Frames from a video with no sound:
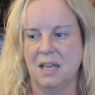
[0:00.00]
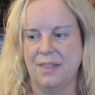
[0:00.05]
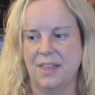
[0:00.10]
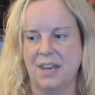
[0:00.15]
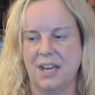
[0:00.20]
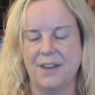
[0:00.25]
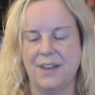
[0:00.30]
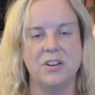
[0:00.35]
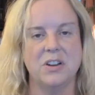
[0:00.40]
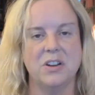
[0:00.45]

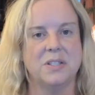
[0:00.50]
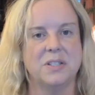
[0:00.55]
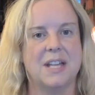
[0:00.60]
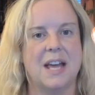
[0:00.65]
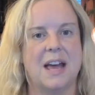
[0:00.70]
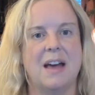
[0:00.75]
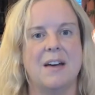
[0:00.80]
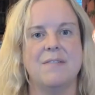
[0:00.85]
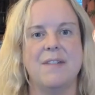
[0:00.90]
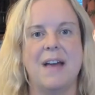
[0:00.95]
they never used
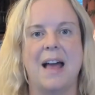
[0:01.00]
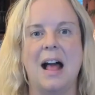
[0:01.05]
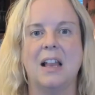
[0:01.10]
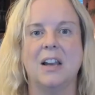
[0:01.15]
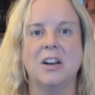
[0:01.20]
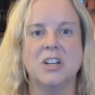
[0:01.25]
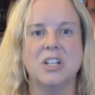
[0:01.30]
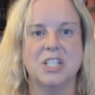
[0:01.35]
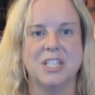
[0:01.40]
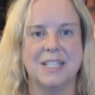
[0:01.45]
to have
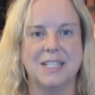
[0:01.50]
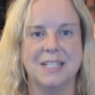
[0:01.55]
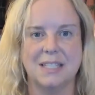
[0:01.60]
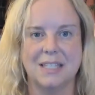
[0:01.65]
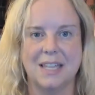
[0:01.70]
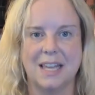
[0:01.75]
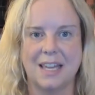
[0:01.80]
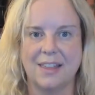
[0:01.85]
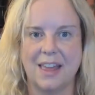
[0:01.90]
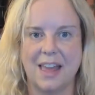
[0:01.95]

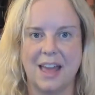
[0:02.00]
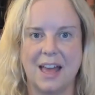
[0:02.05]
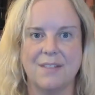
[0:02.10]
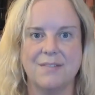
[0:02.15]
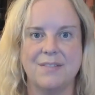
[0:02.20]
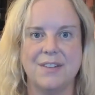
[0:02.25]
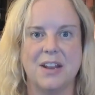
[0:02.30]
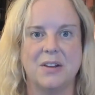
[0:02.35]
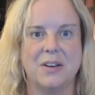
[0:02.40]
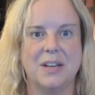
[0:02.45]
allergies like they
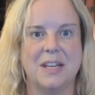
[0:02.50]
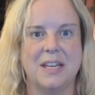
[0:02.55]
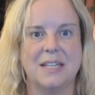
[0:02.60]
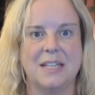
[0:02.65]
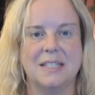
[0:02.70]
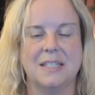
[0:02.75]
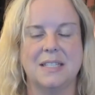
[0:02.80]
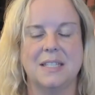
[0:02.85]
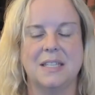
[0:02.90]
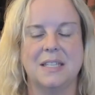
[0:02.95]
have
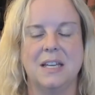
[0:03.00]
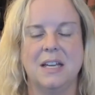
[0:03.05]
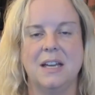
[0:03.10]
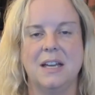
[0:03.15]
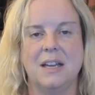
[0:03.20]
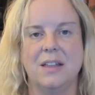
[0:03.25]
nowadays.